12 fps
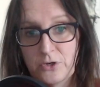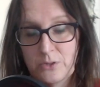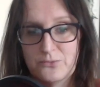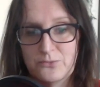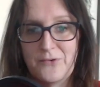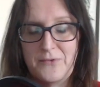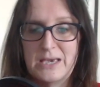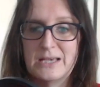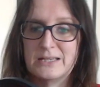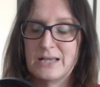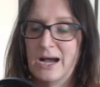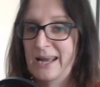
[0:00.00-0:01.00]
a number of
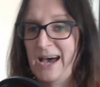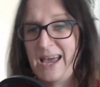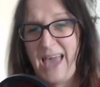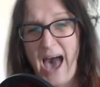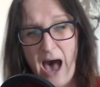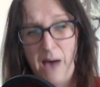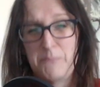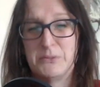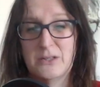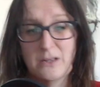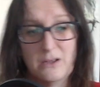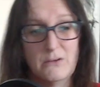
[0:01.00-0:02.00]
years, and I
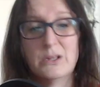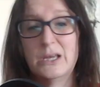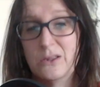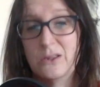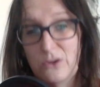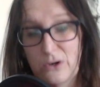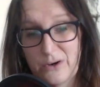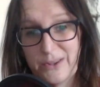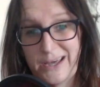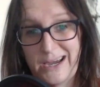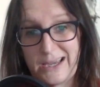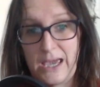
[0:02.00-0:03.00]
absolutely adore
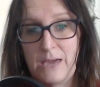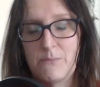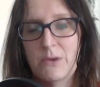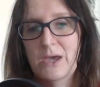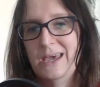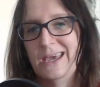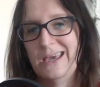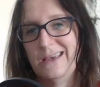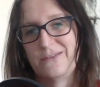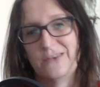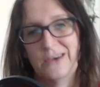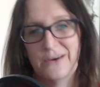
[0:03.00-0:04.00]
that game.
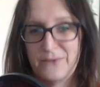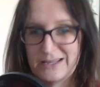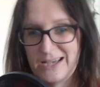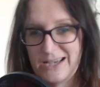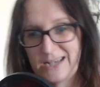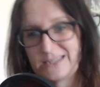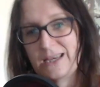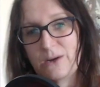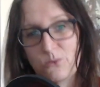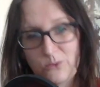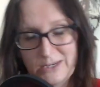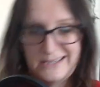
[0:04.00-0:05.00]
It's a fantastic
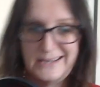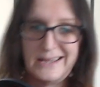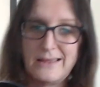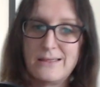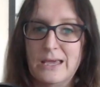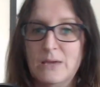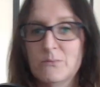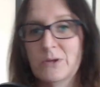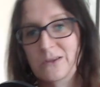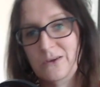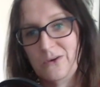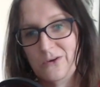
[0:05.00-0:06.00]
wizardy theme,
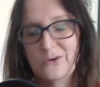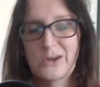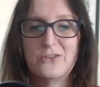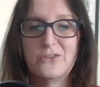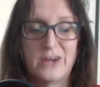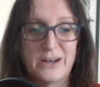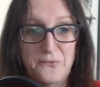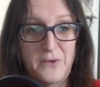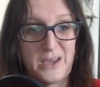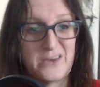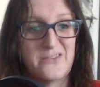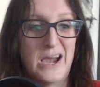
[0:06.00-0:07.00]
and you trying to
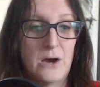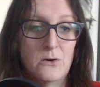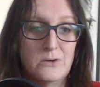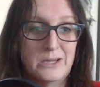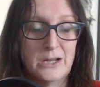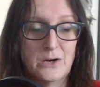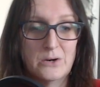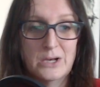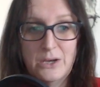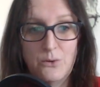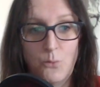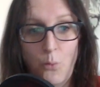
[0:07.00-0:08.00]
figure out, you know,
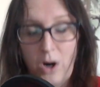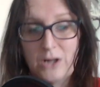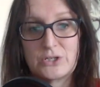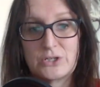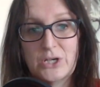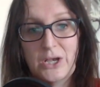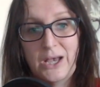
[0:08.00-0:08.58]
what